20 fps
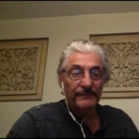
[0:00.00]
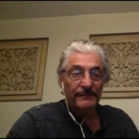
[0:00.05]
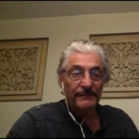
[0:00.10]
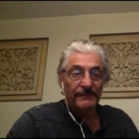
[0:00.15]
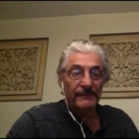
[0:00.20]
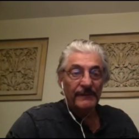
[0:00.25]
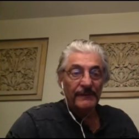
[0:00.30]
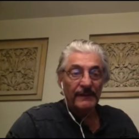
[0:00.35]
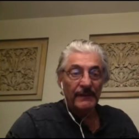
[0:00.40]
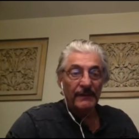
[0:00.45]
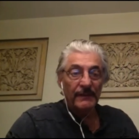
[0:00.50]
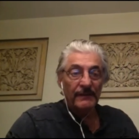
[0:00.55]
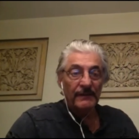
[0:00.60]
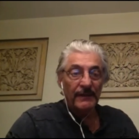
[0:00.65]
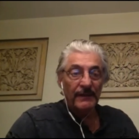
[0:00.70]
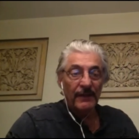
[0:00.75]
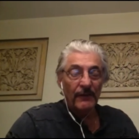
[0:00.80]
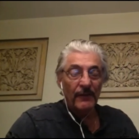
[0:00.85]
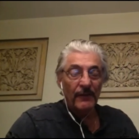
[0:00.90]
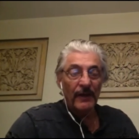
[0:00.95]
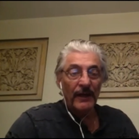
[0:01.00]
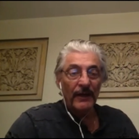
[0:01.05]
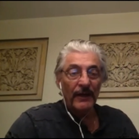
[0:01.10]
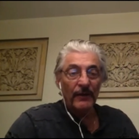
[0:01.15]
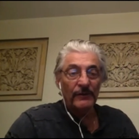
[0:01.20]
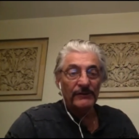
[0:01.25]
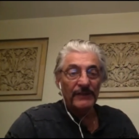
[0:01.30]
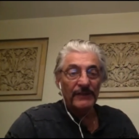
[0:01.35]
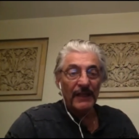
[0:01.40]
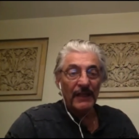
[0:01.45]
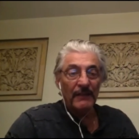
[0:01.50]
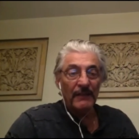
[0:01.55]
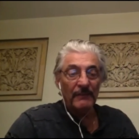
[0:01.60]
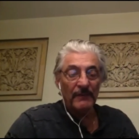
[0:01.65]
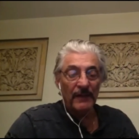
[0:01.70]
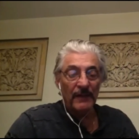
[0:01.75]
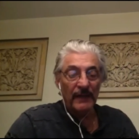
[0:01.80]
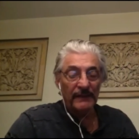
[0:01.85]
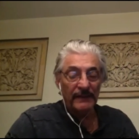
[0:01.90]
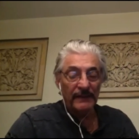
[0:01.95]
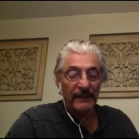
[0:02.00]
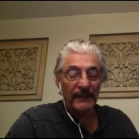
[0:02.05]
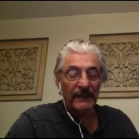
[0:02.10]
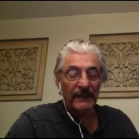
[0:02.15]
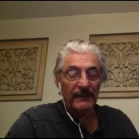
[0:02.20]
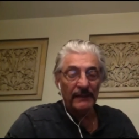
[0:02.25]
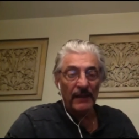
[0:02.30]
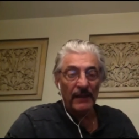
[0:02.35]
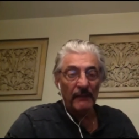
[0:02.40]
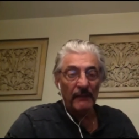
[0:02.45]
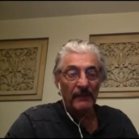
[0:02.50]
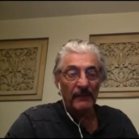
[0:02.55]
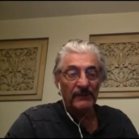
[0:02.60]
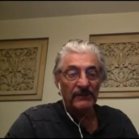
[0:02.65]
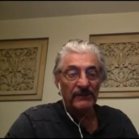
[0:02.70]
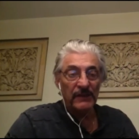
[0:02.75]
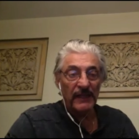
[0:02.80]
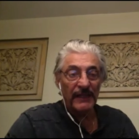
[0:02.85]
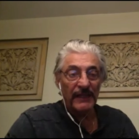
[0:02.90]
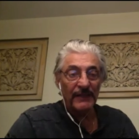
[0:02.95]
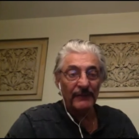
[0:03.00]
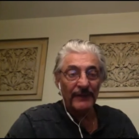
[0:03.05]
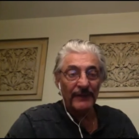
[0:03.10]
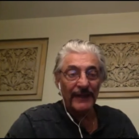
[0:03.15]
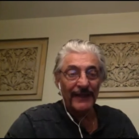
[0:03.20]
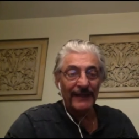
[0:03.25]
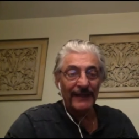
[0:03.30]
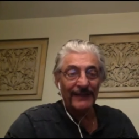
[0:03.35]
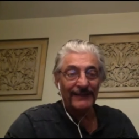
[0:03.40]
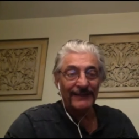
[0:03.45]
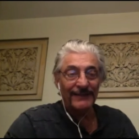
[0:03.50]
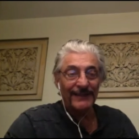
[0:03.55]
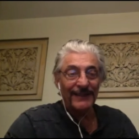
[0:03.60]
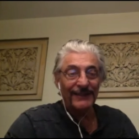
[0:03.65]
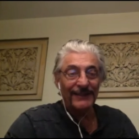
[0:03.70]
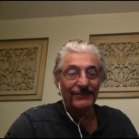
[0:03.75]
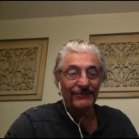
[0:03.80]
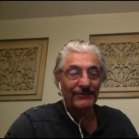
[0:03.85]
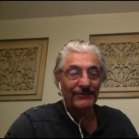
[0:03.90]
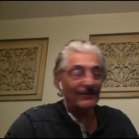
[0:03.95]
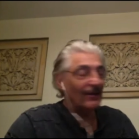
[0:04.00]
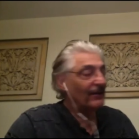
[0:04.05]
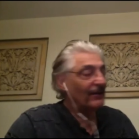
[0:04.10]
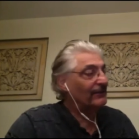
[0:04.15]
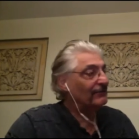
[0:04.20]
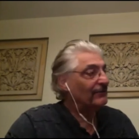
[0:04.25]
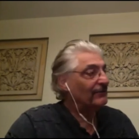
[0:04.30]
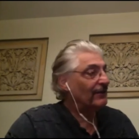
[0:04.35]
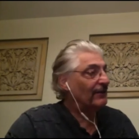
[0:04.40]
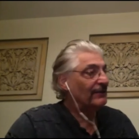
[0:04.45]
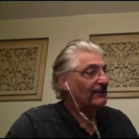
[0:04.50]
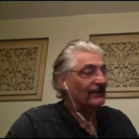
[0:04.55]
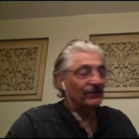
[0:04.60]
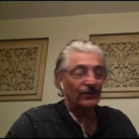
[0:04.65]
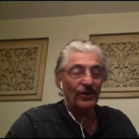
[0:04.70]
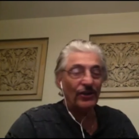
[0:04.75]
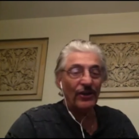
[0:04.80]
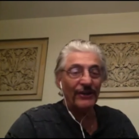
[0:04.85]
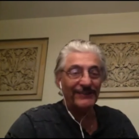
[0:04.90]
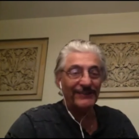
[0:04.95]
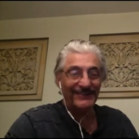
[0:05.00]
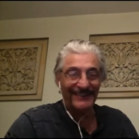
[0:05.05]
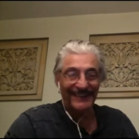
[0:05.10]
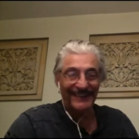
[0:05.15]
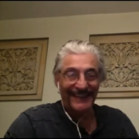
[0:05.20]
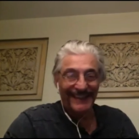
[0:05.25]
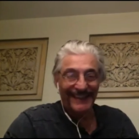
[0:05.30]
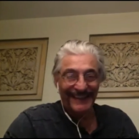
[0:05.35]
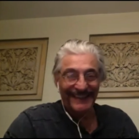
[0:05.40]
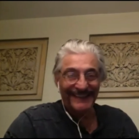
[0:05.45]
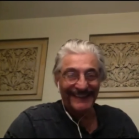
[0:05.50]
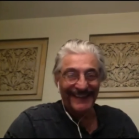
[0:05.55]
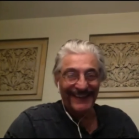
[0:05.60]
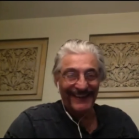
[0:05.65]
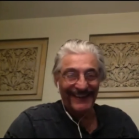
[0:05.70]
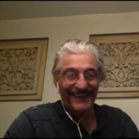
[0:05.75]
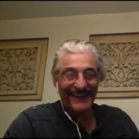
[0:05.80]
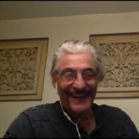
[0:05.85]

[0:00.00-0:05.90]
Yeah. You know, I, I, always tell them I did it. Nine months later, we had a hit, a hit on the, on the charts. so